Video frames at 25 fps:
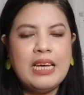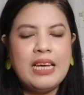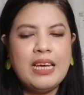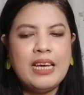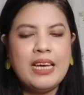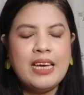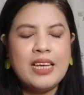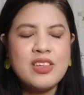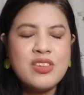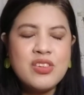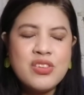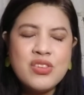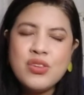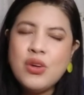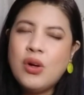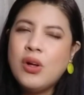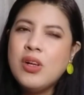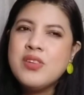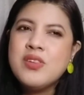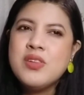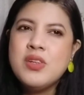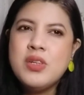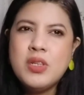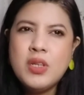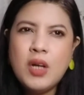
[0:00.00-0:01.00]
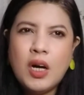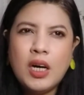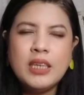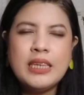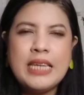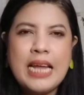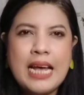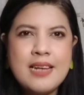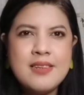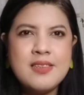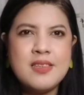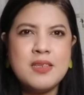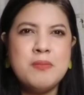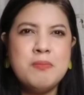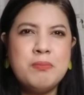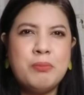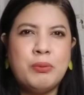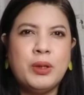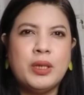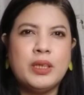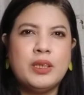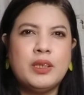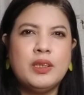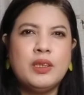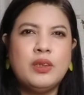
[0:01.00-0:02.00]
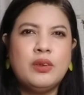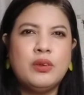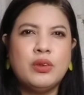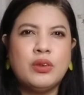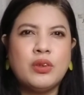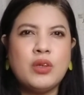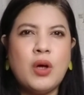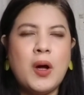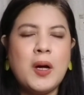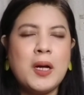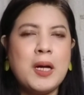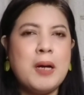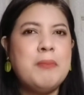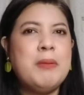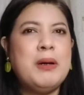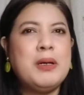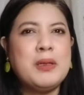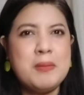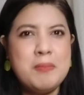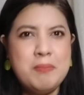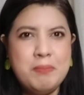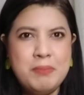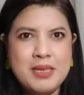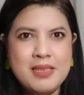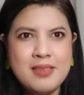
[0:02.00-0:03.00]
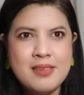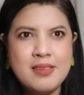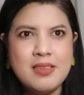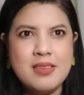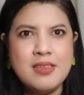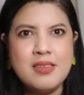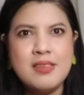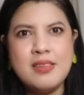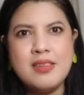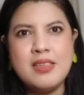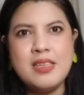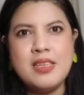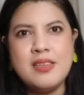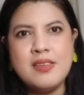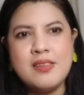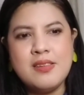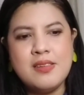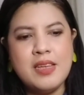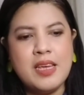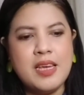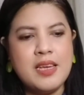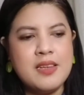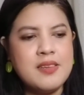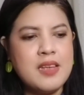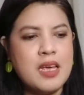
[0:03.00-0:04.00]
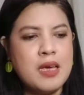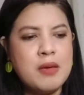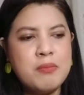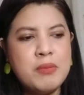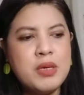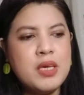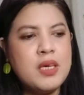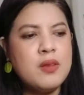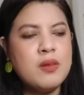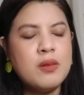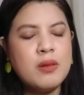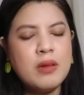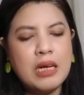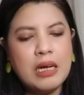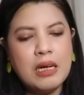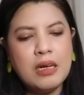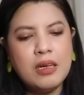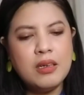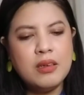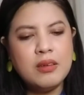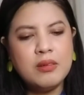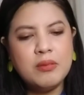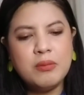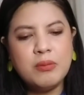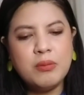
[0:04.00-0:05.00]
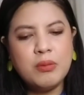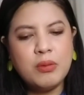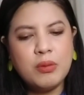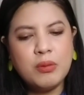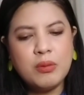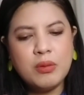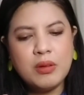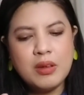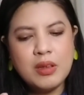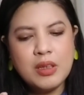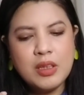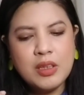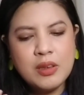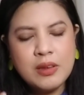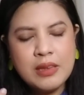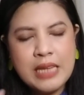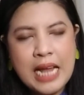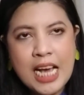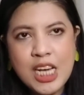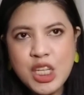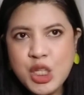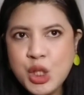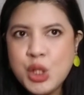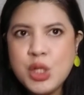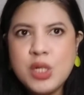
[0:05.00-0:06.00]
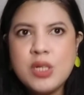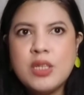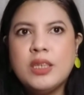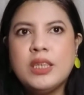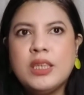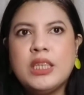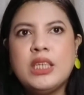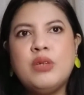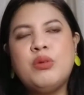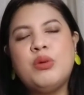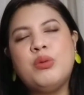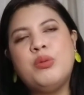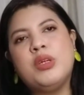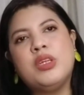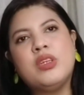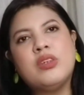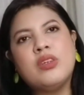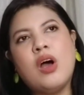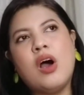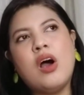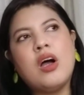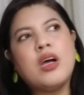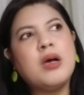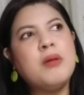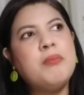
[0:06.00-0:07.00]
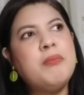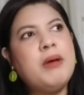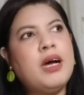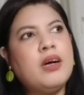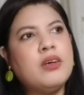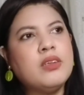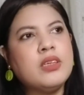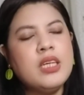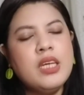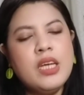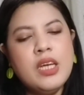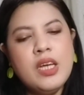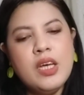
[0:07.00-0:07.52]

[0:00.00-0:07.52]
It's also not as important to talk about business these days. I mean, naturally we would talk about,